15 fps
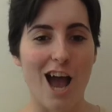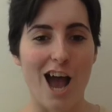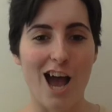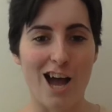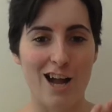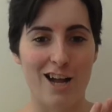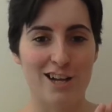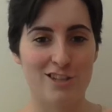
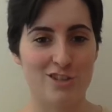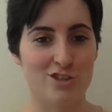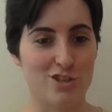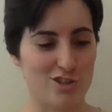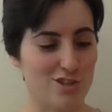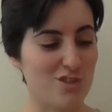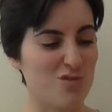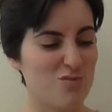uh,
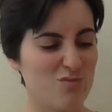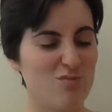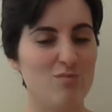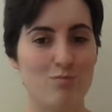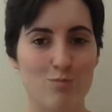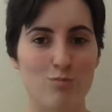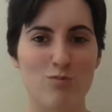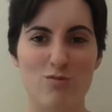just to
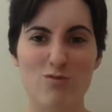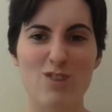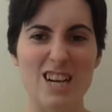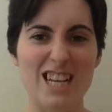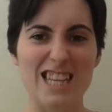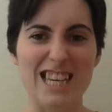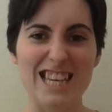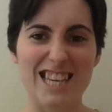
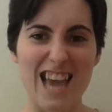really